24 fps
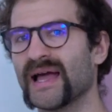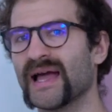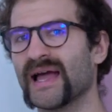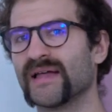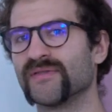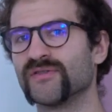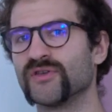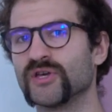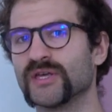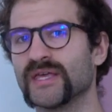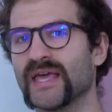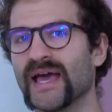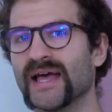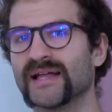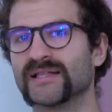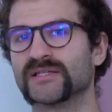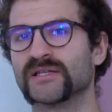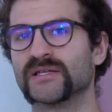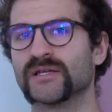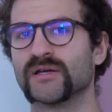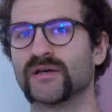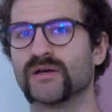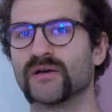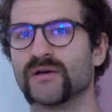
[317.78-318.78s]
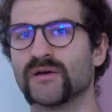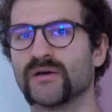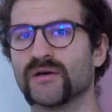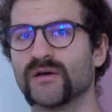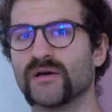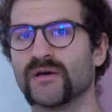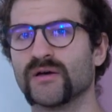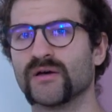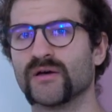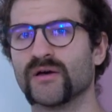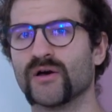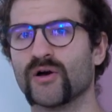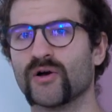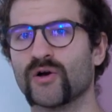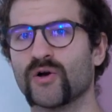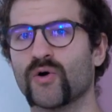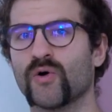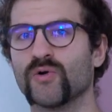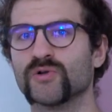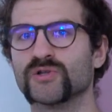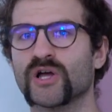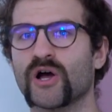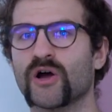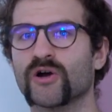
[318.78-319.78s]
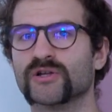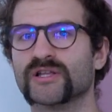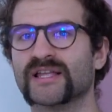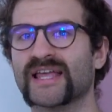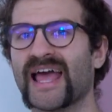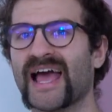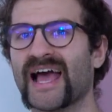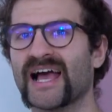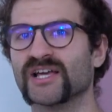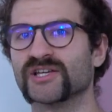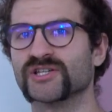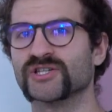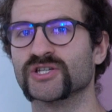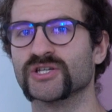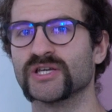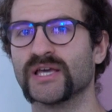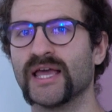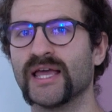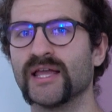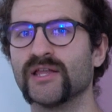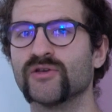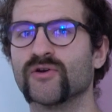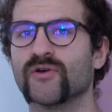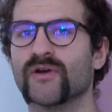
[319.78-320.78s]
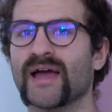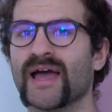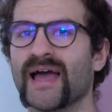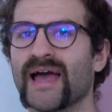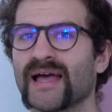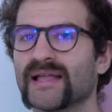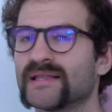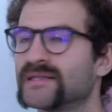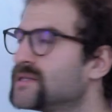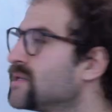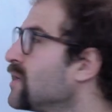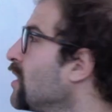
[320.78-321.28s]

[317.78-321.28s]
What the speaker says: and you get cold hard cash in your hand